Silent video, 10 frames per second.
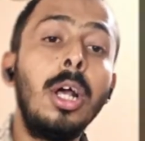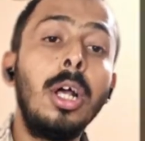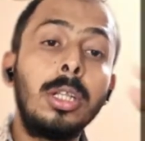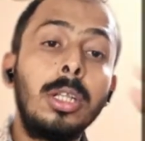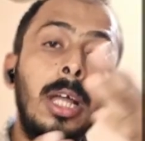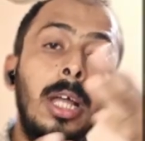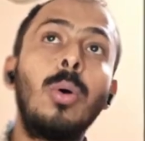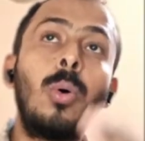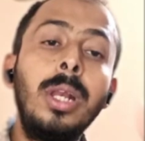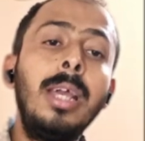Then
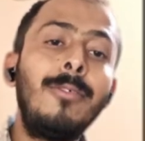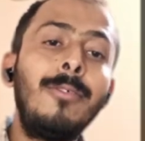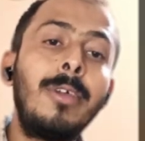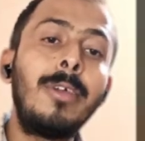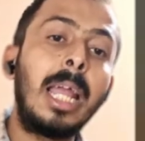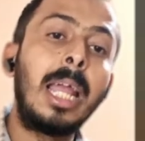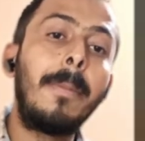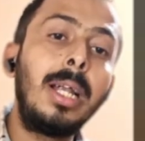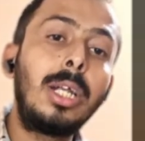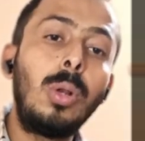only we will
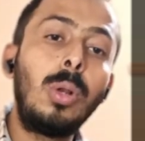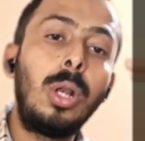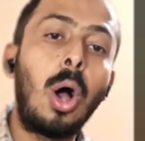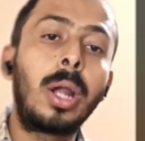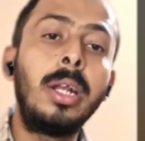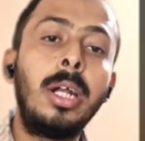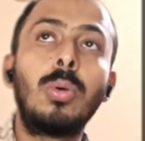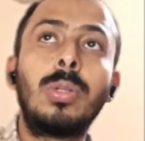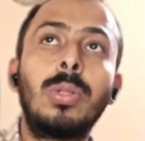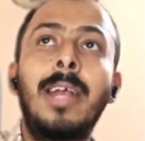able to log in
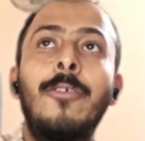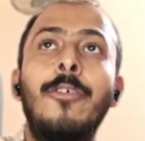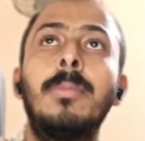into that VM.